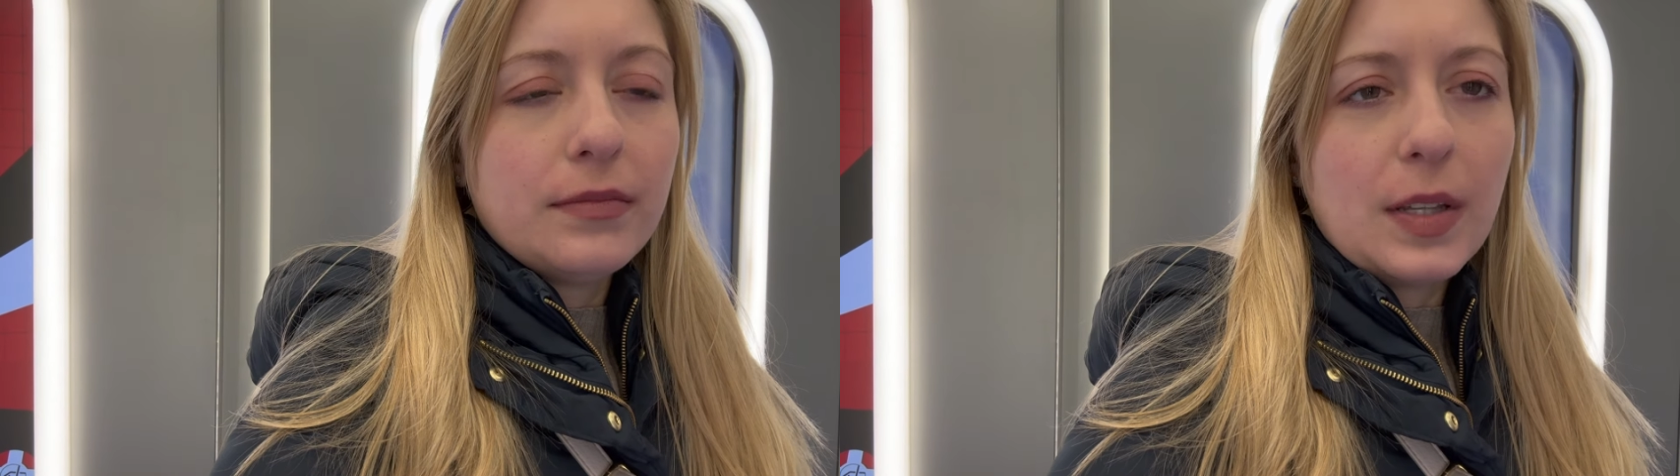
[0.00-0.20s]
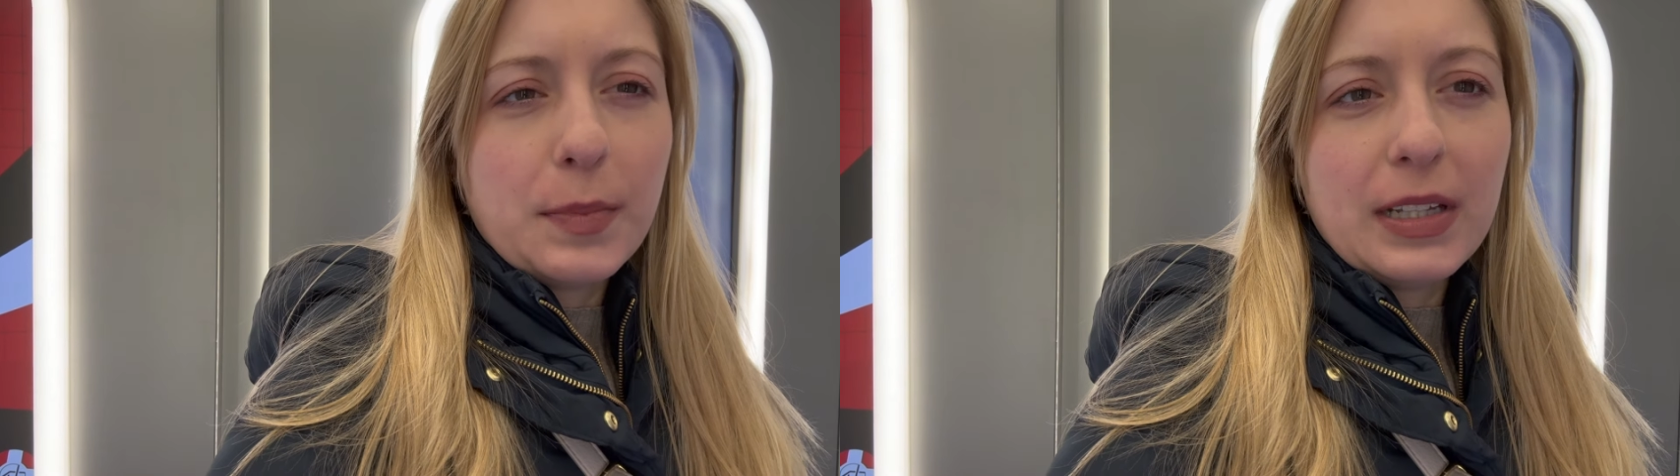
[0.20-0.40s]

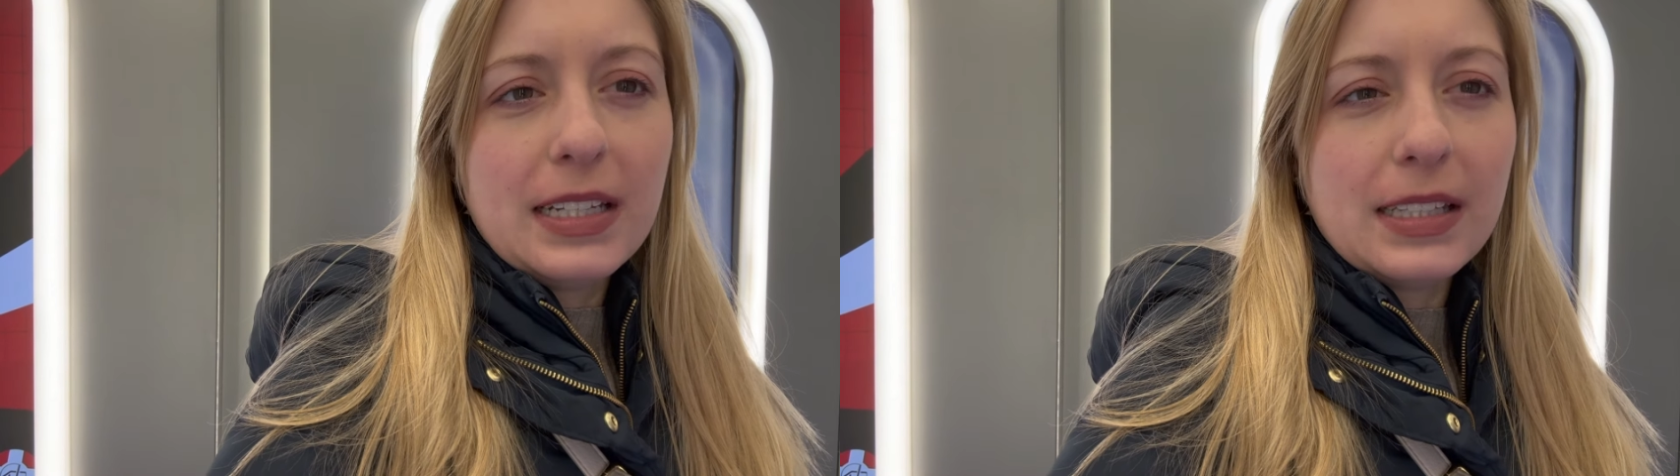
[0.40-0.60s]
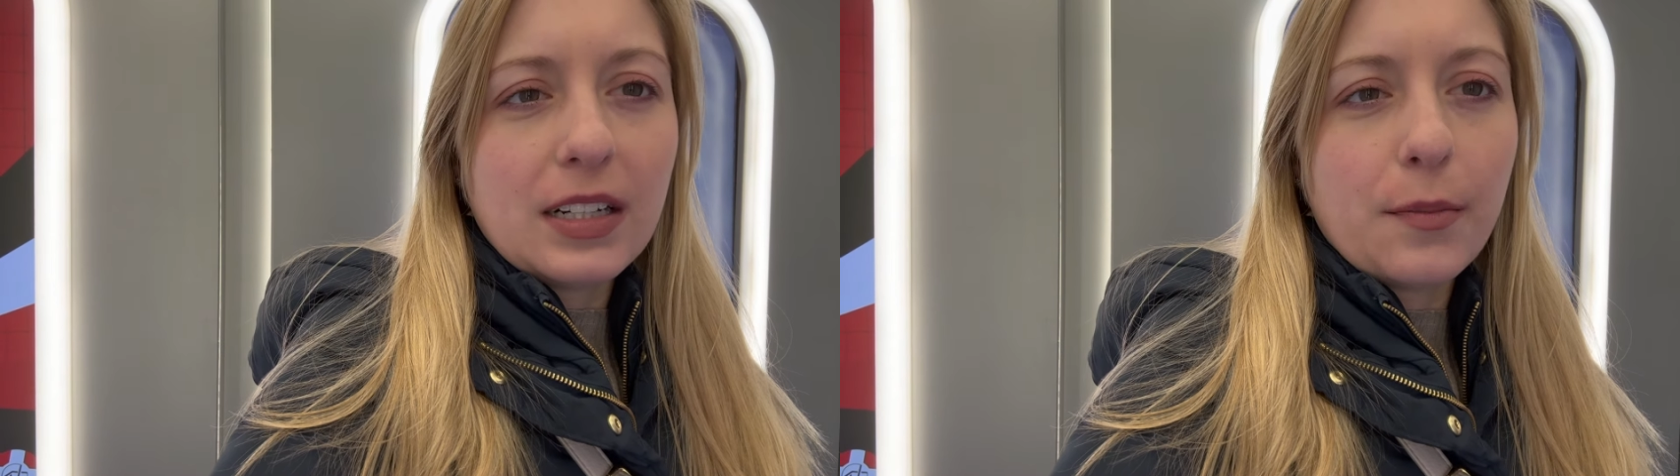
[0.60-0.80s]
The
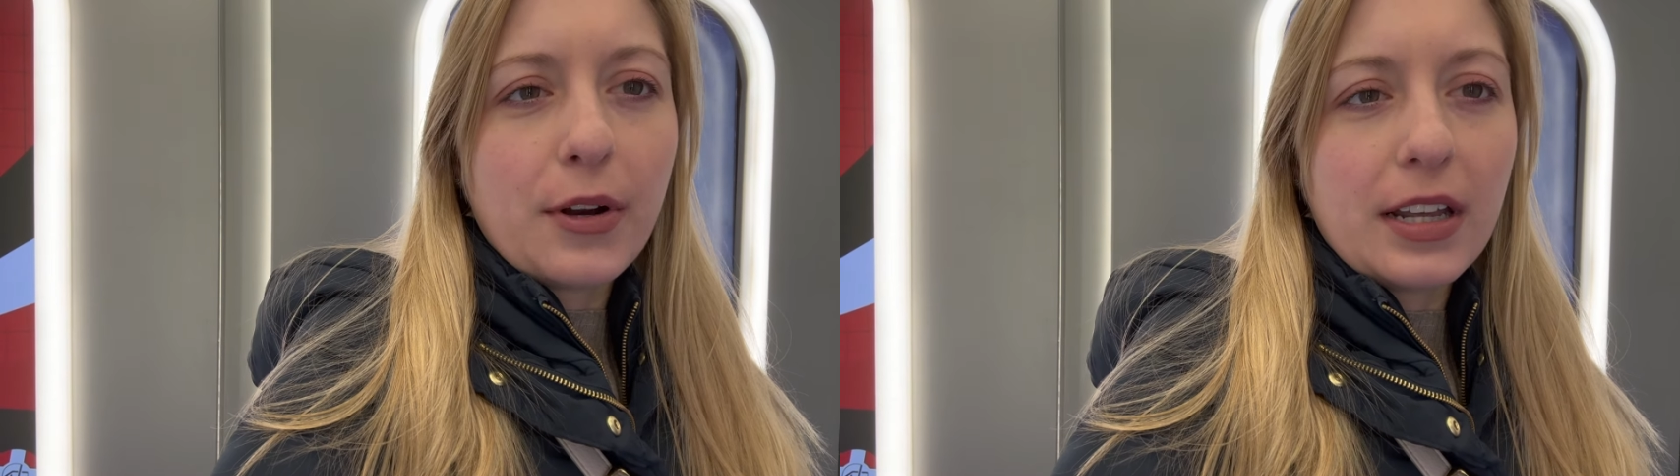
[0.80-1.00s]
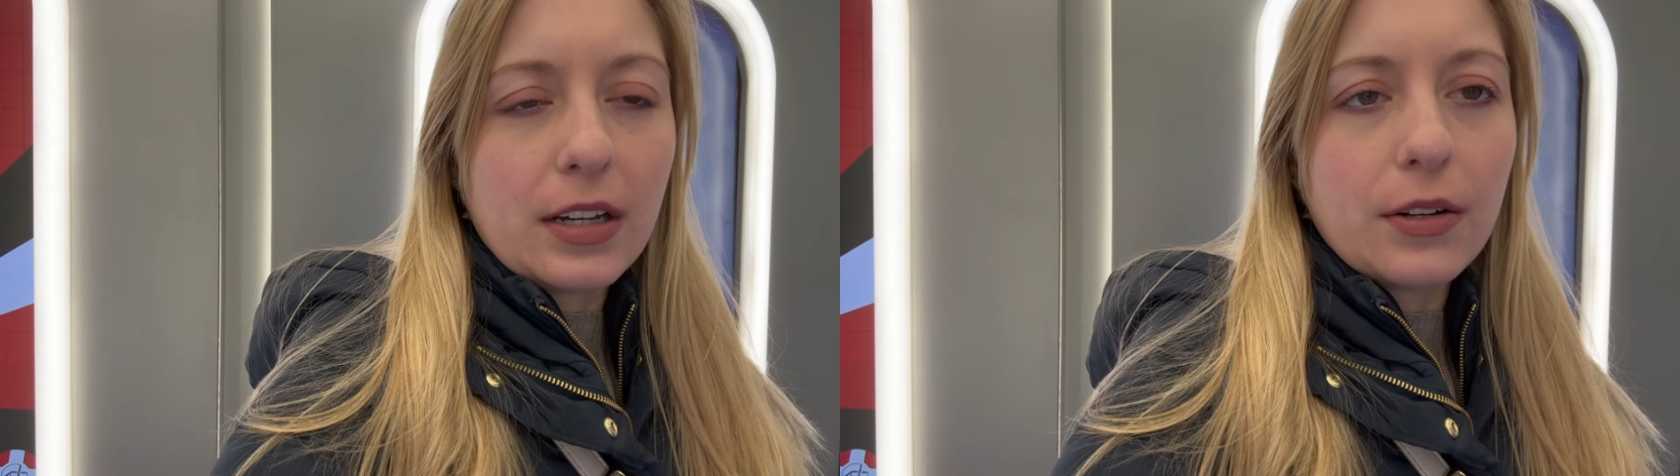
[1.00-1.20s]
police here are
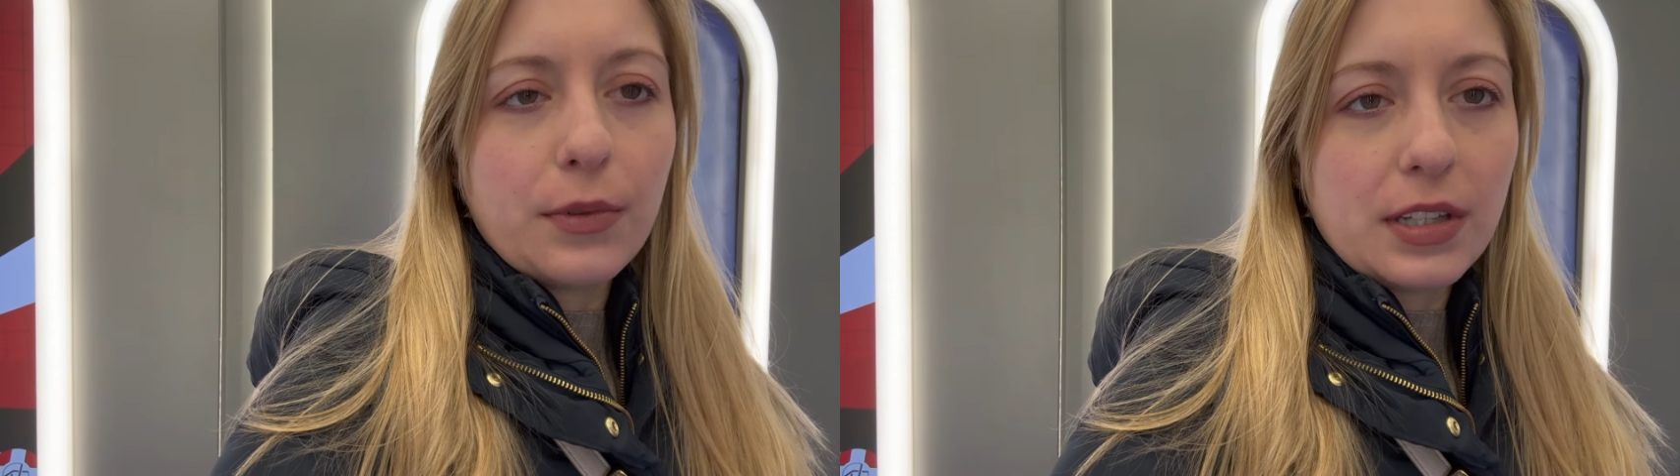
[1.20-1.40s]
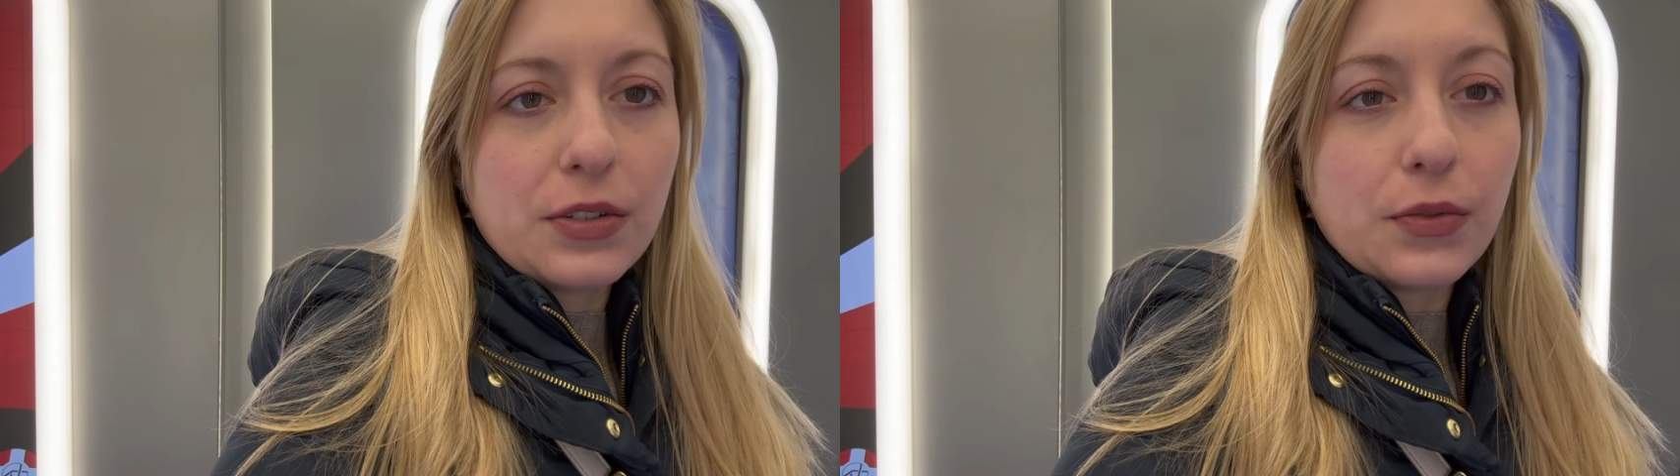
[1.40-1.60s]
pretty good
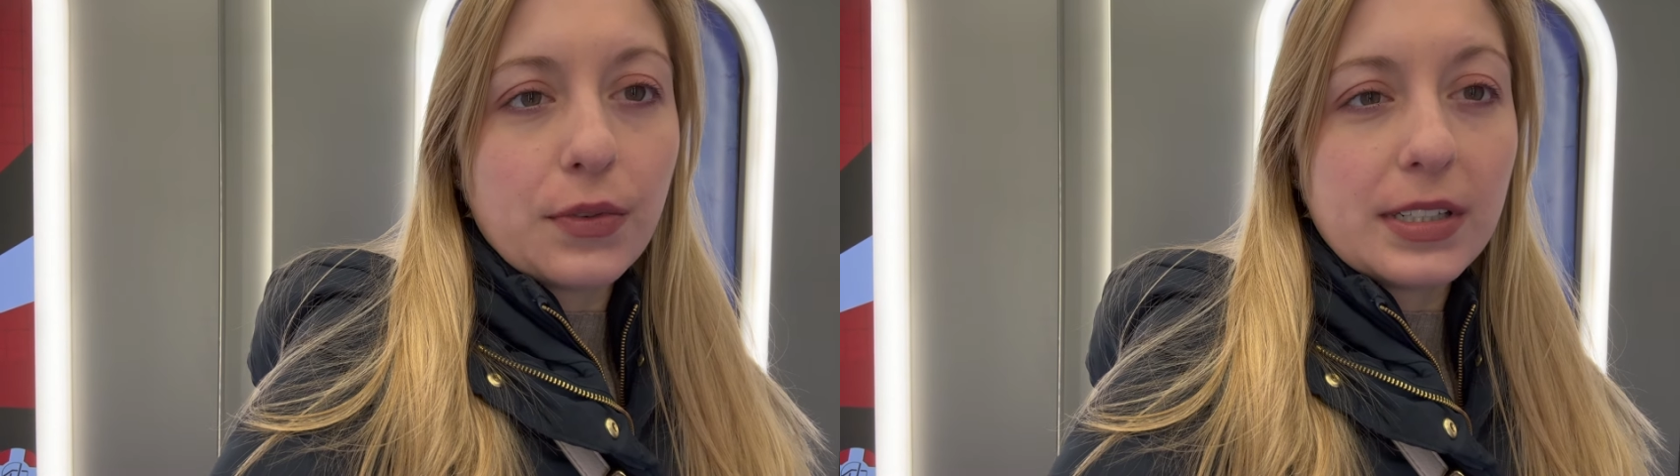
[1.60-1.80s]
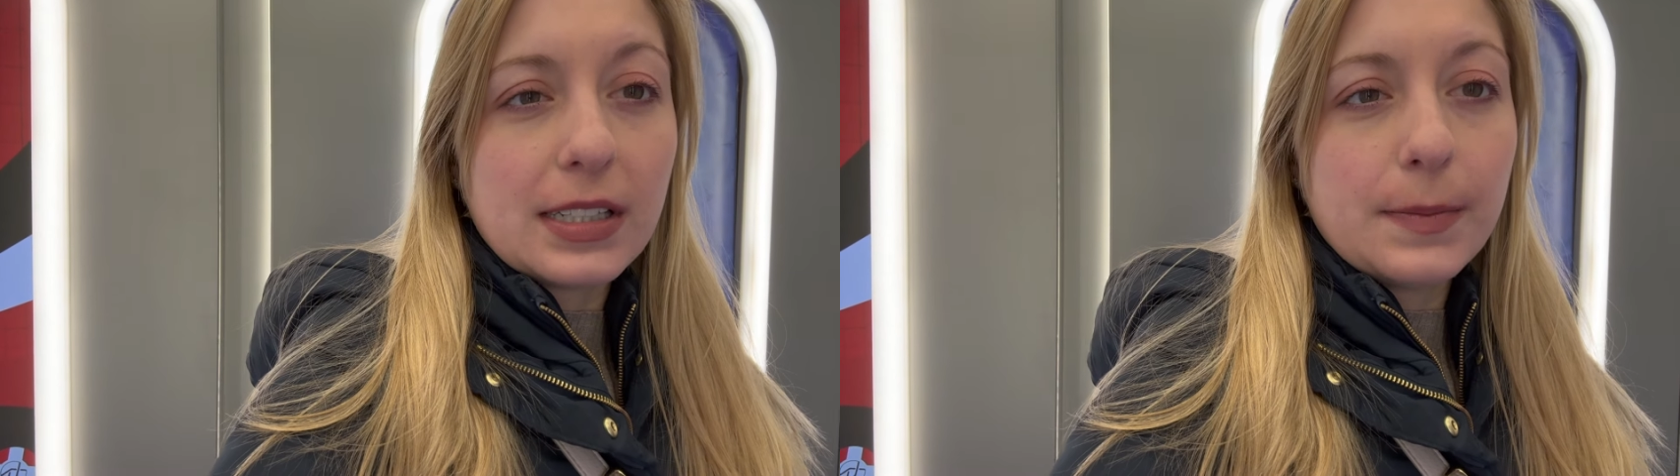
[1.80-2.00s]
with the tourists,